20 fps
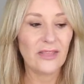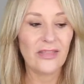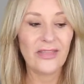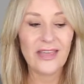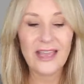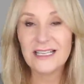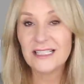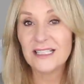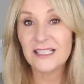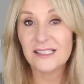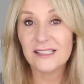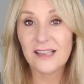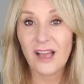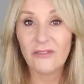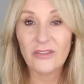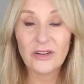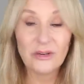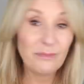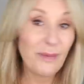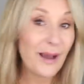that they
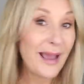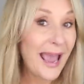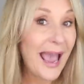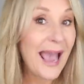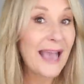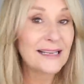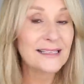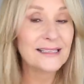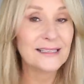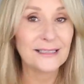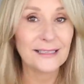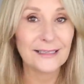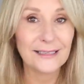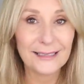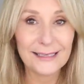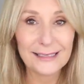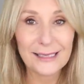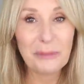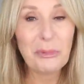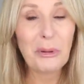discovered by accident
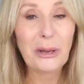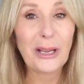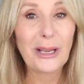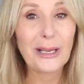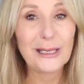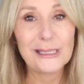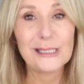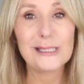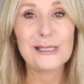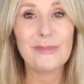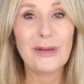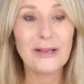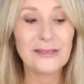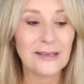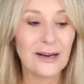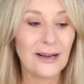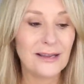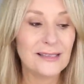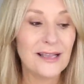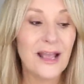because they put it in because it
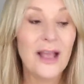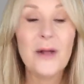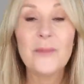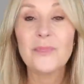smells nice